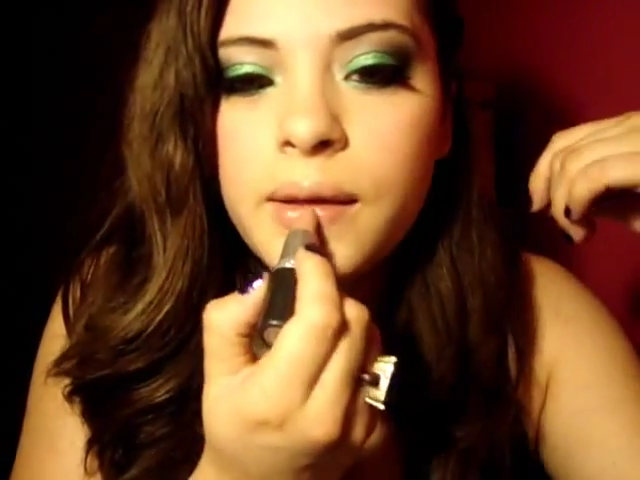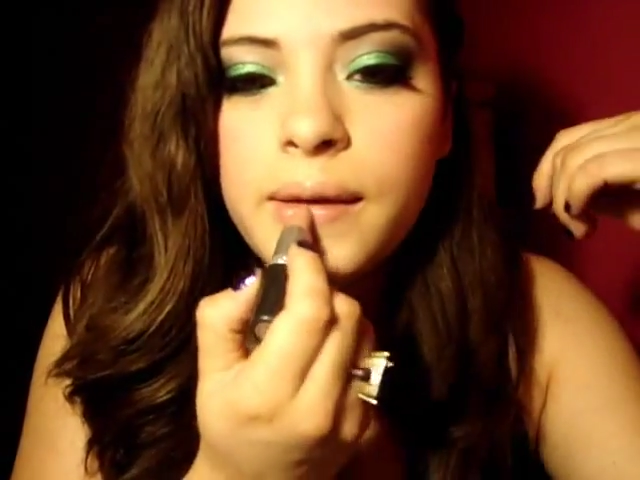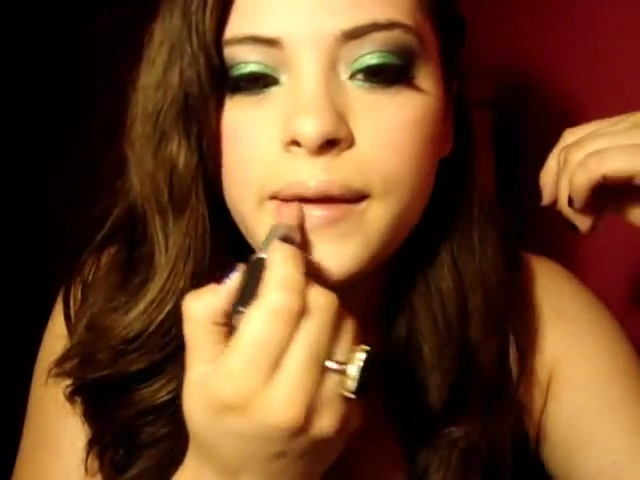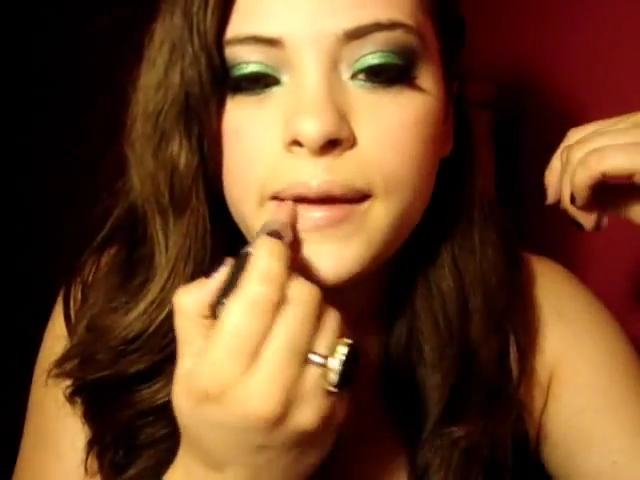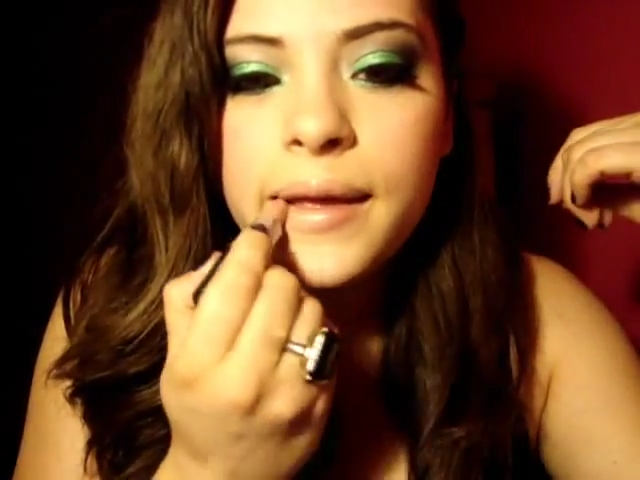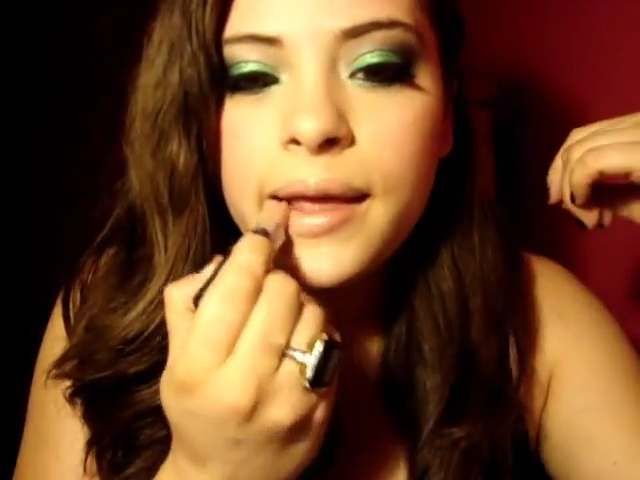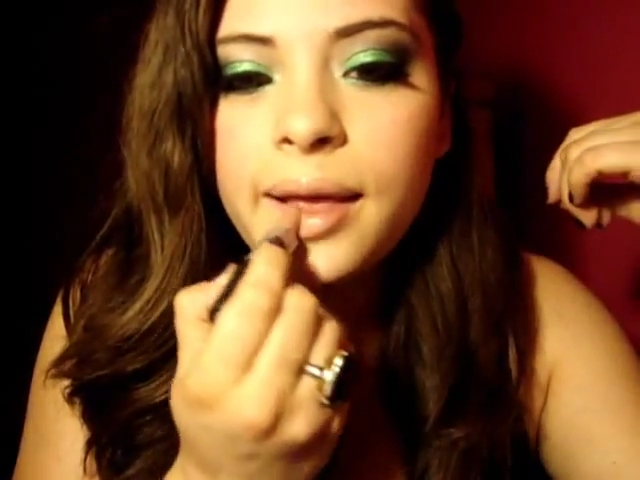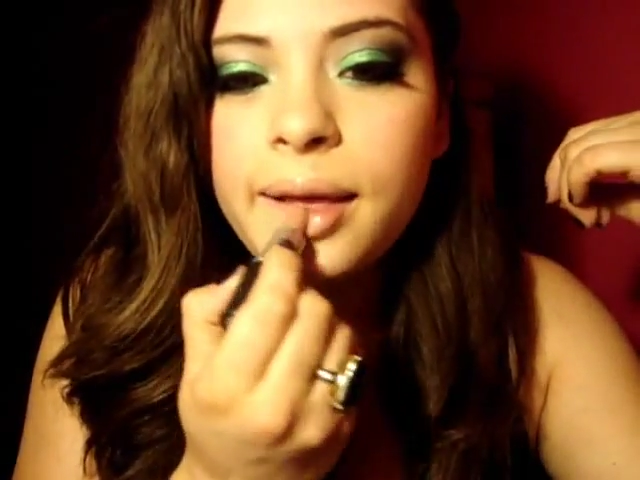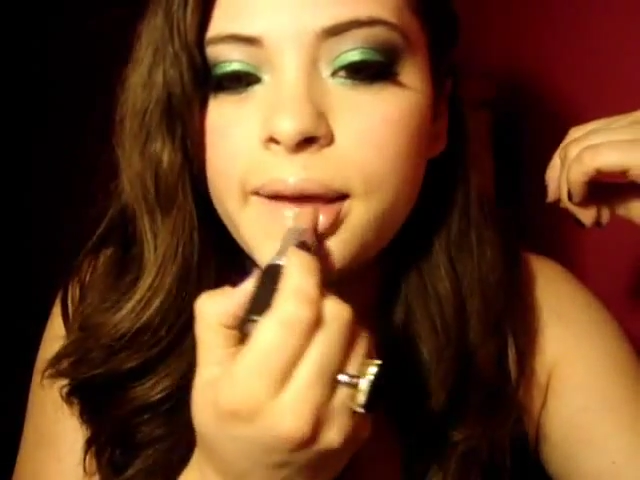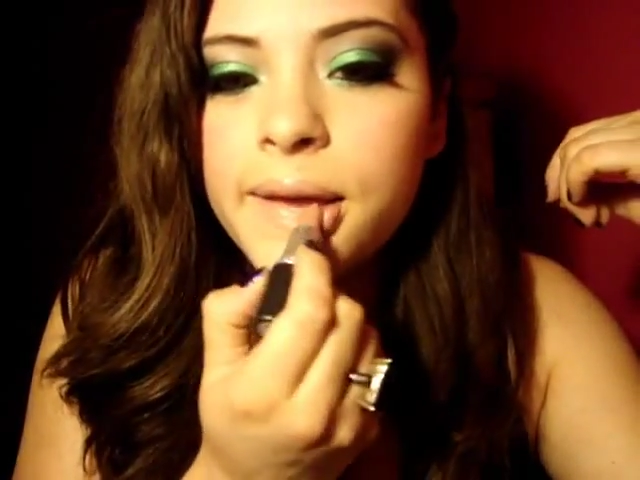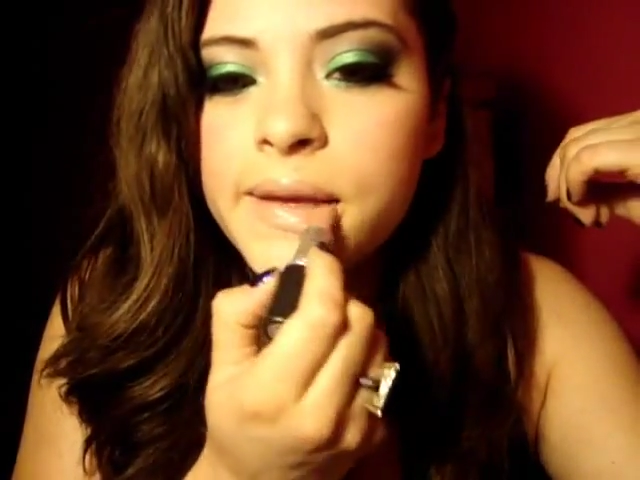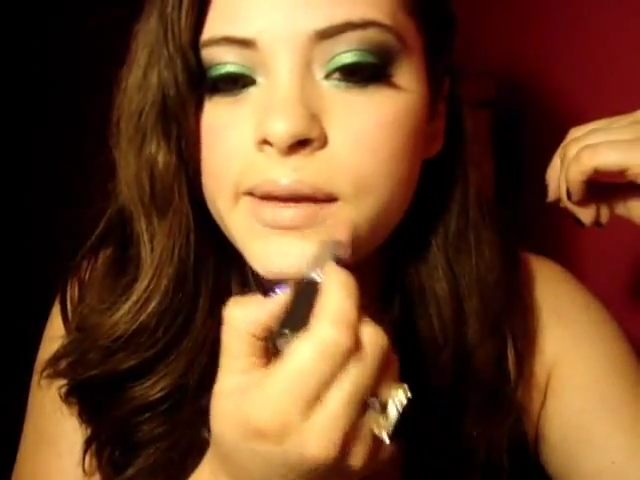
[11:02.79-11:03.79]
and it
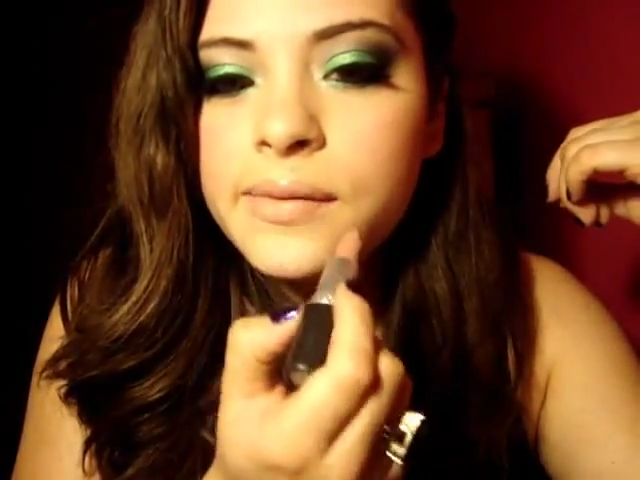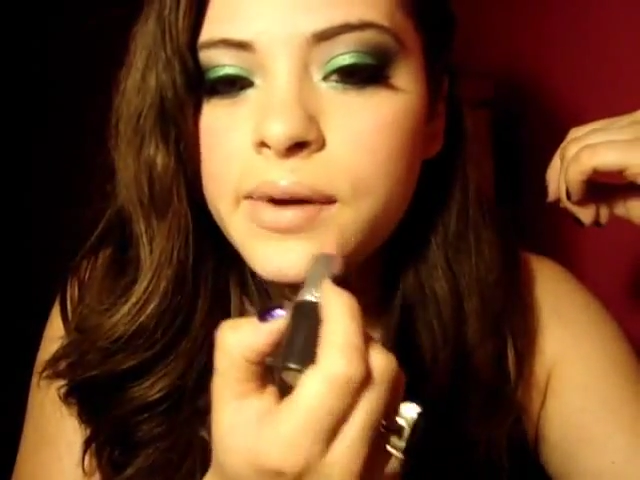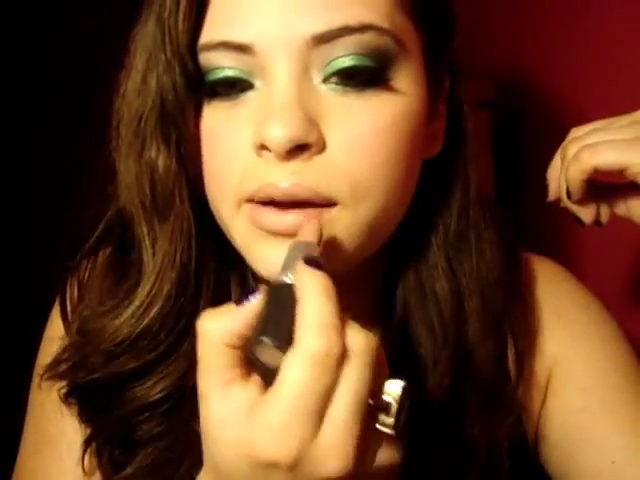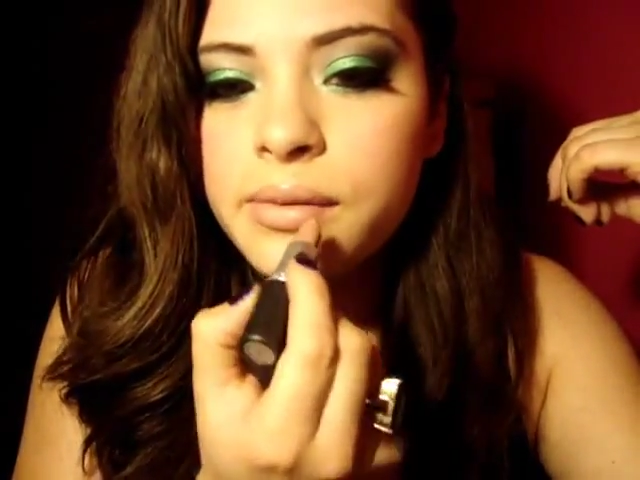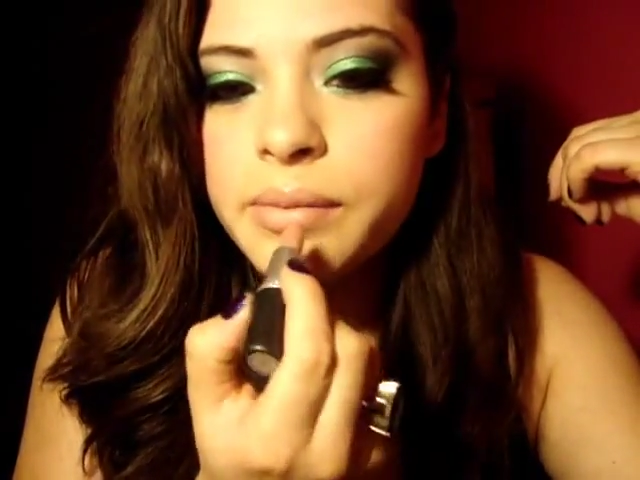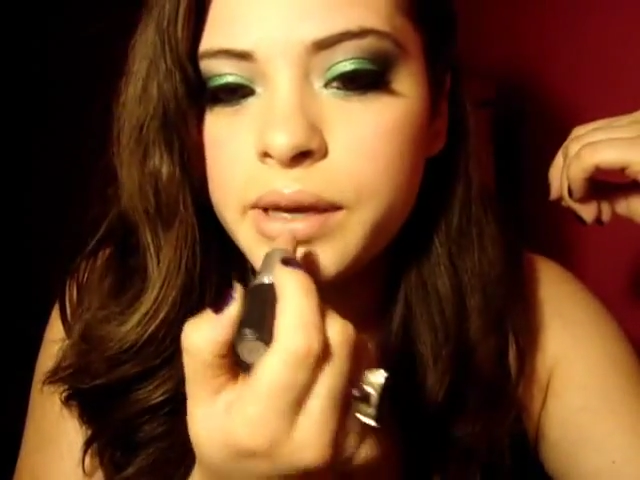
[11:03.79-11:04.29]
goes well with